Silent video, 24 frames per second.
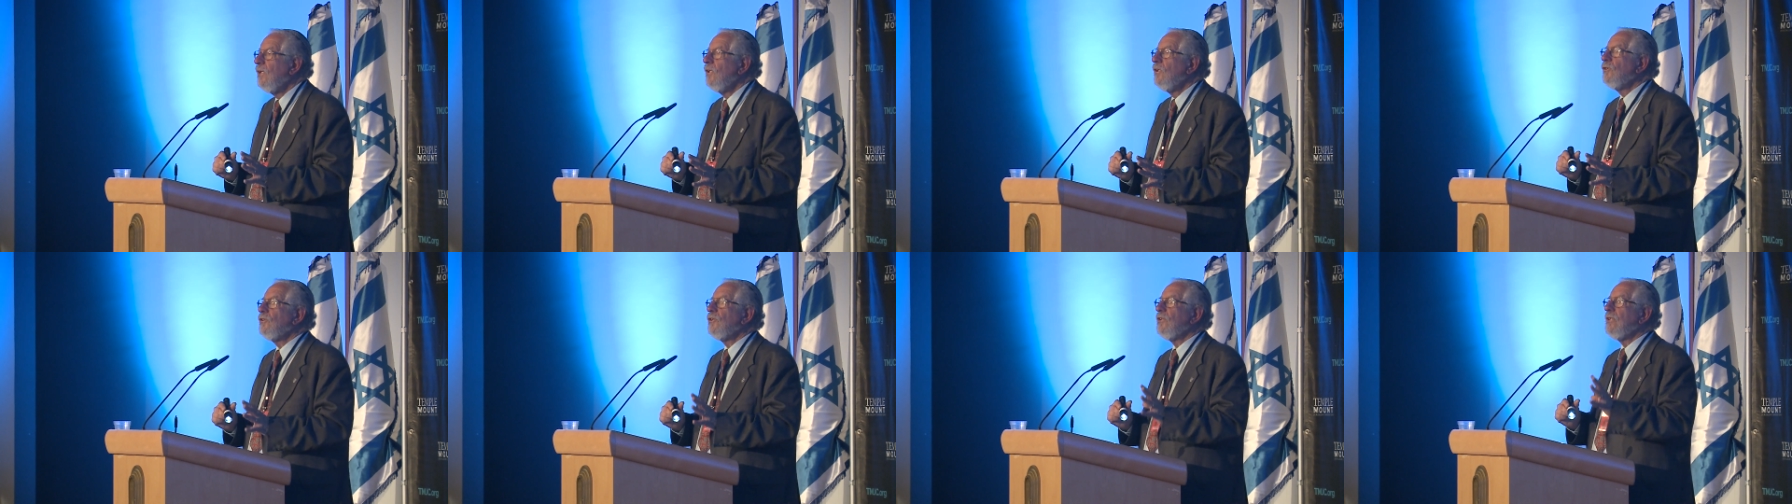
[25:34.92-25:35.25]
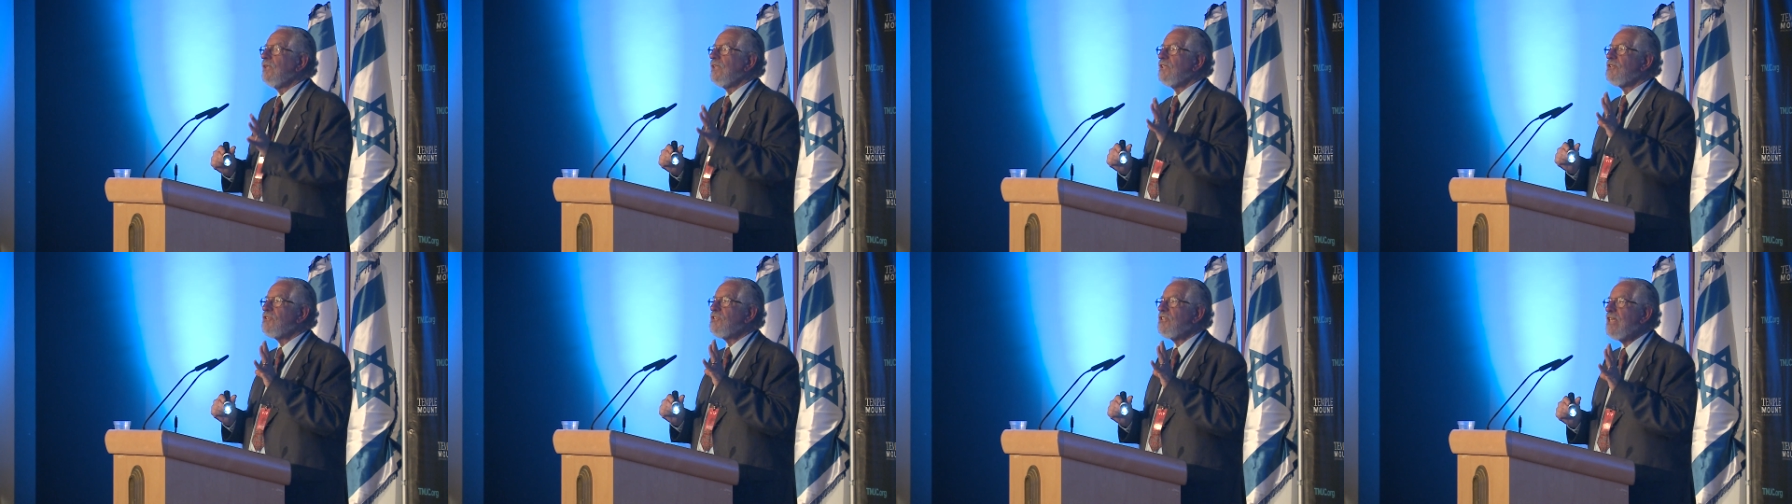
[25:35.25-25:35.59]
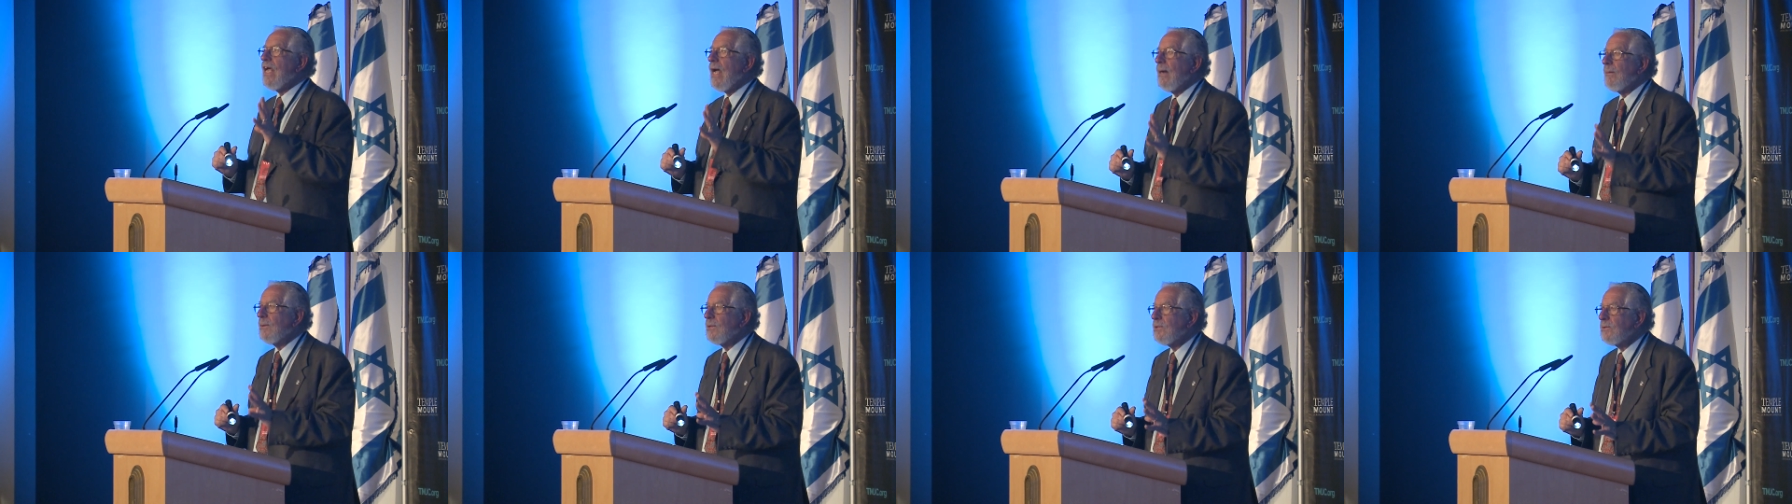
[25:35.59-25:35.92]
to the
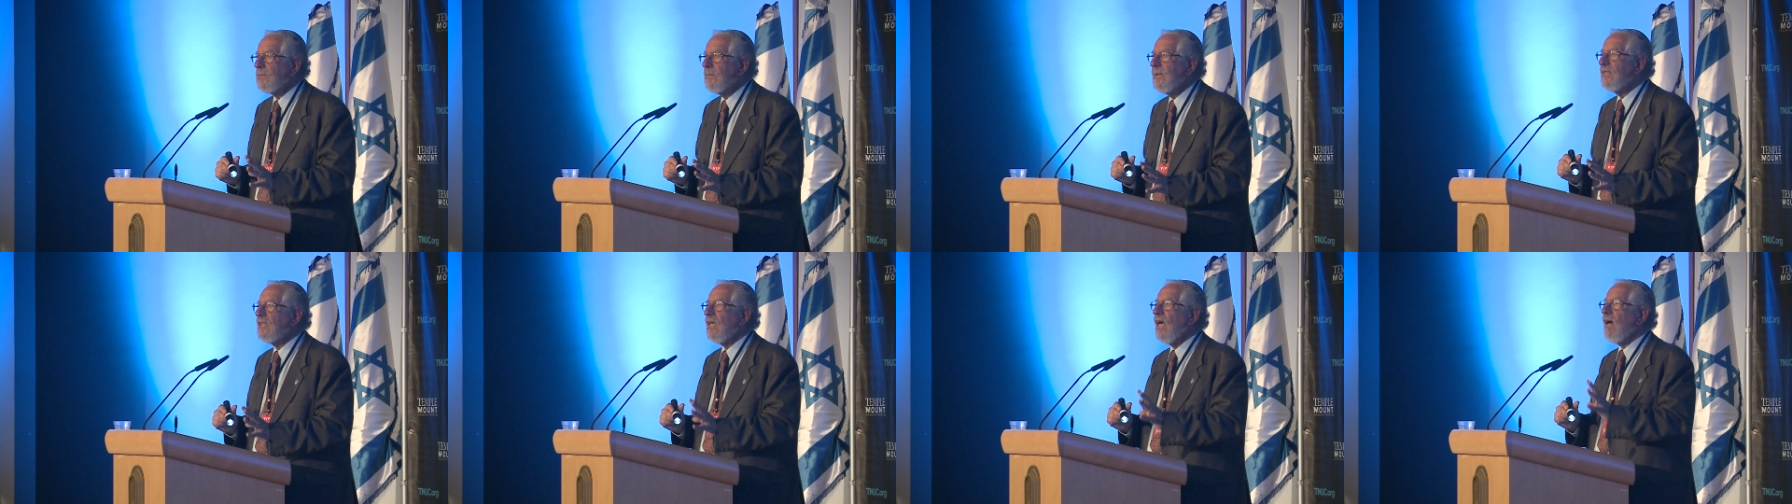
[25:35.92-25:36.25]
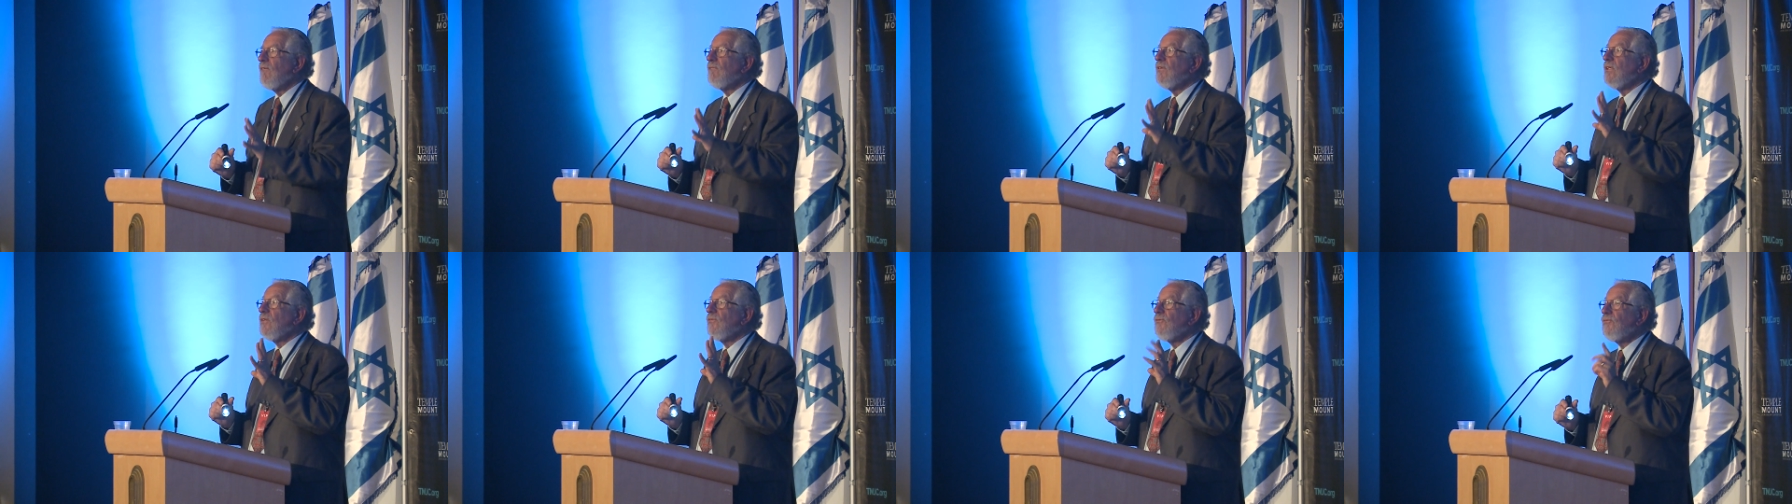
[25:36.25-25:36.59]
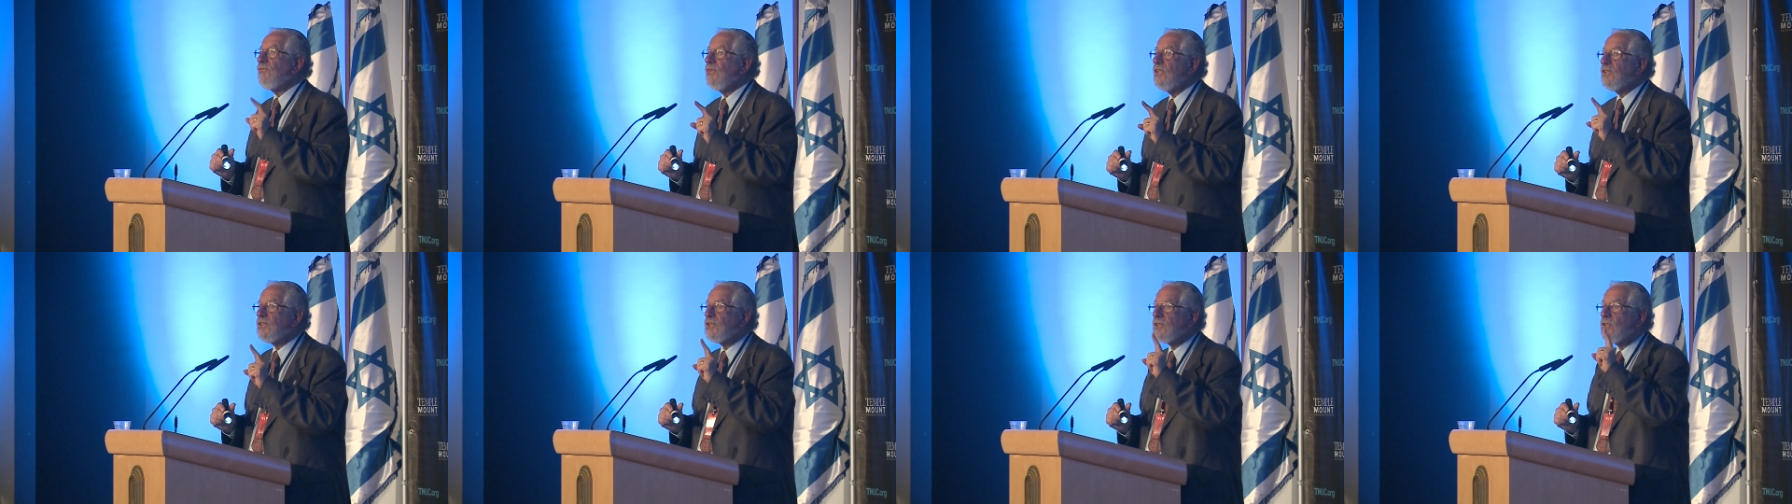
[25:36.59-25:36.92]
establishment of an
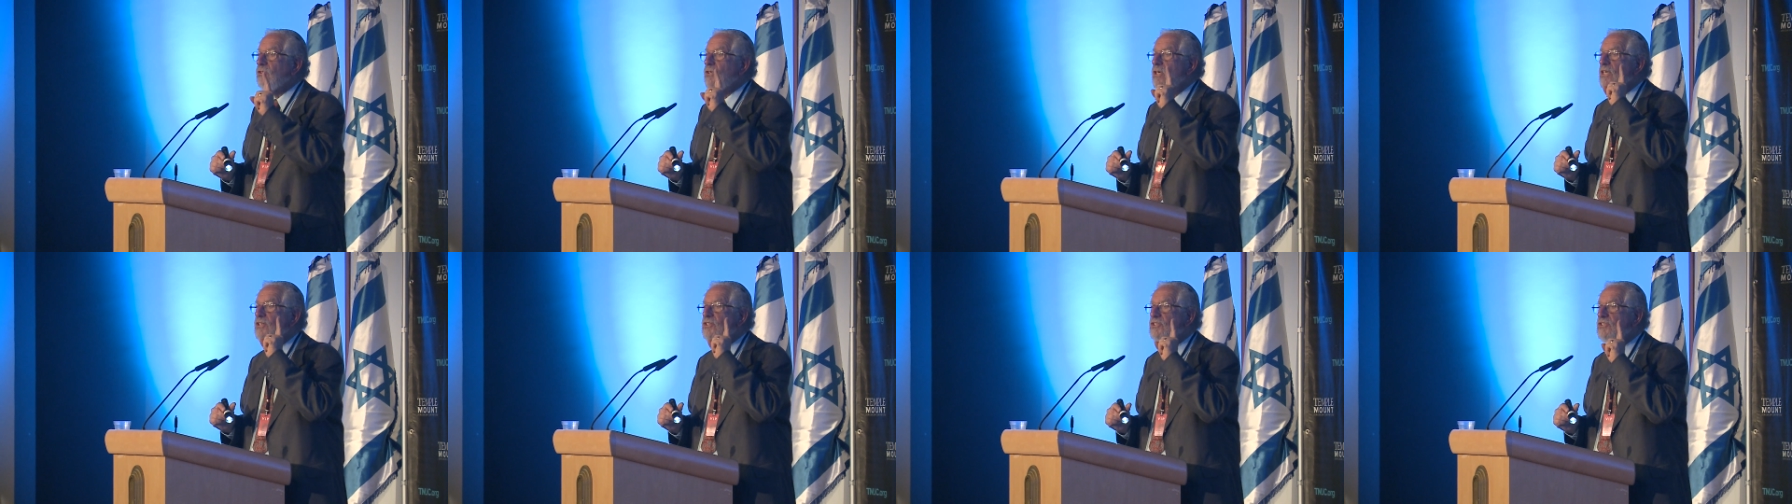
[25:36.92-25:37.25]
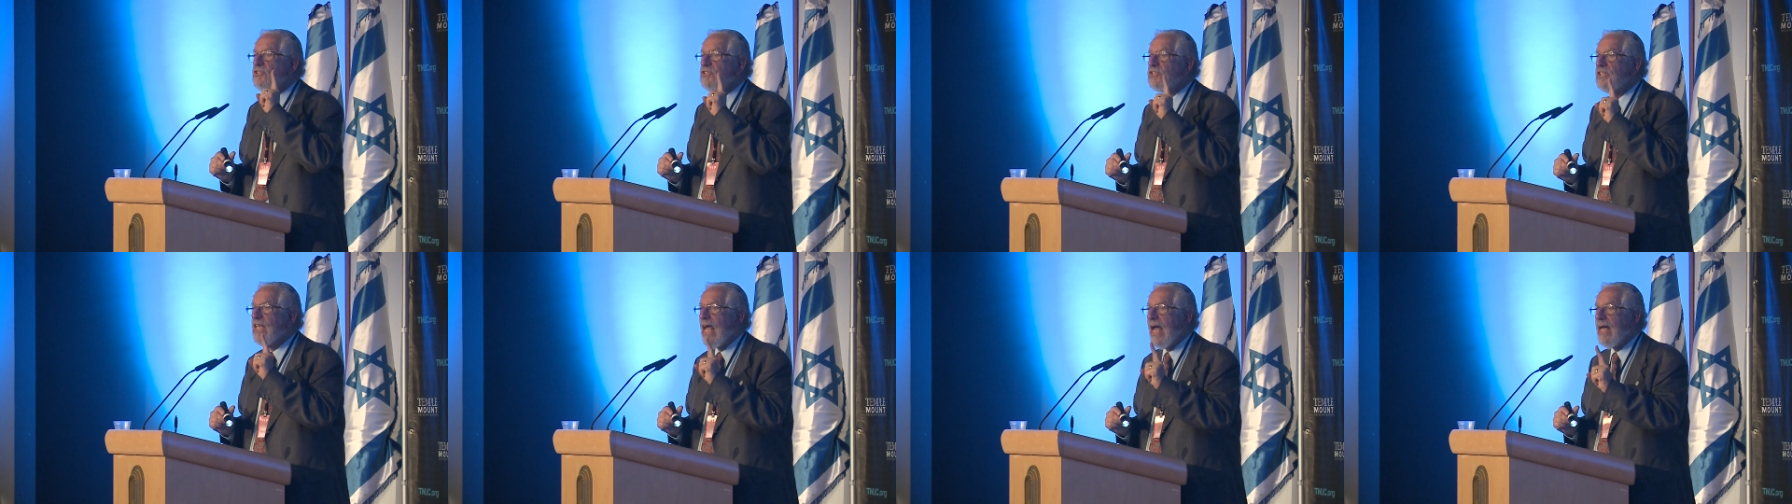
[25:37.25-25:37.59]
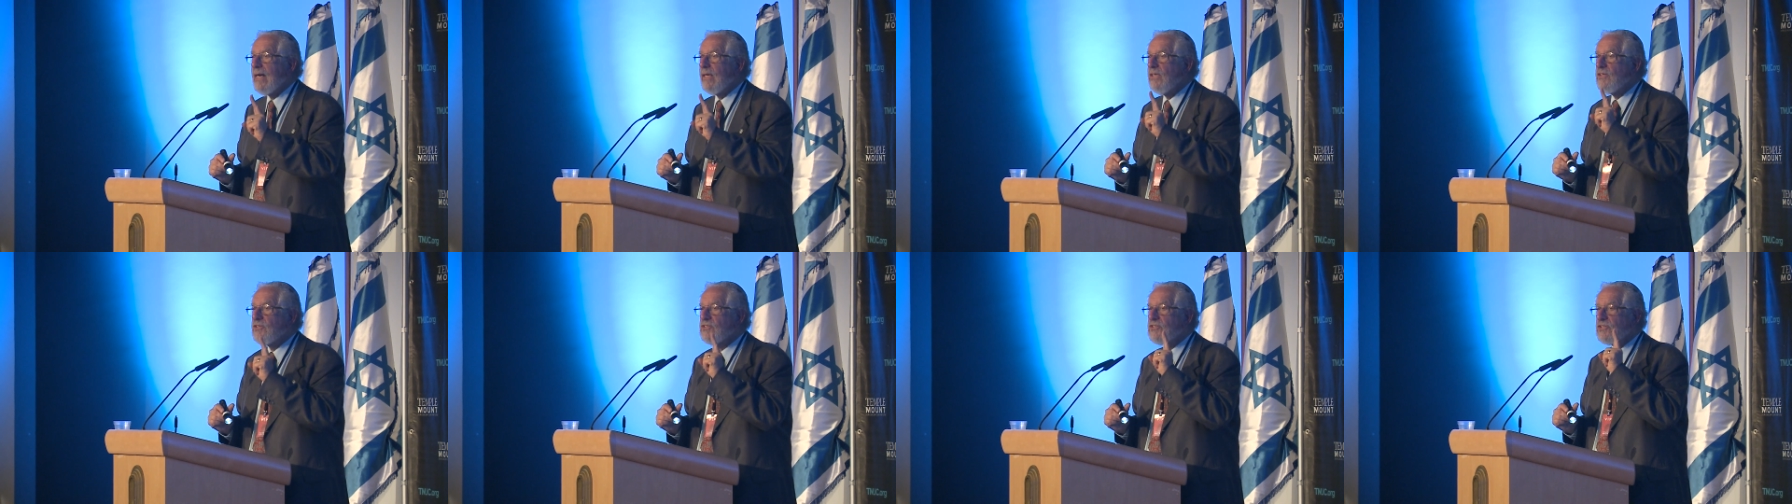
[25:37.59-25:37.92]
official
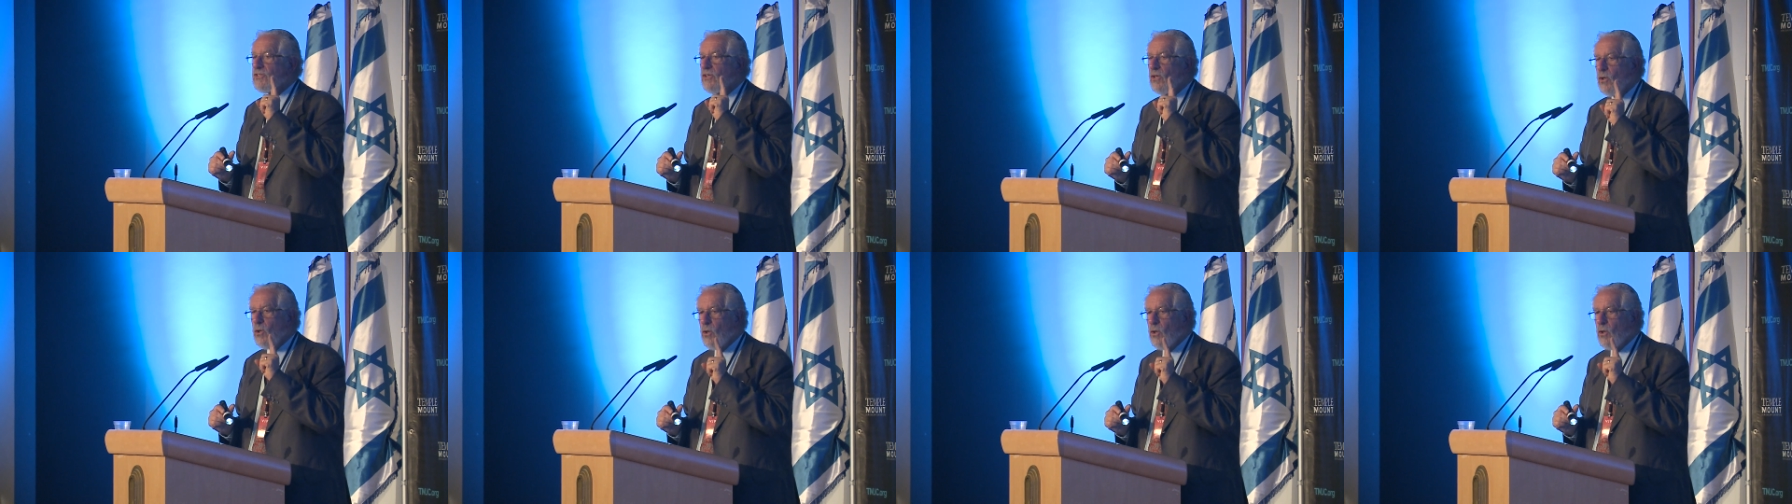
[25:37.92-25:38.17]
status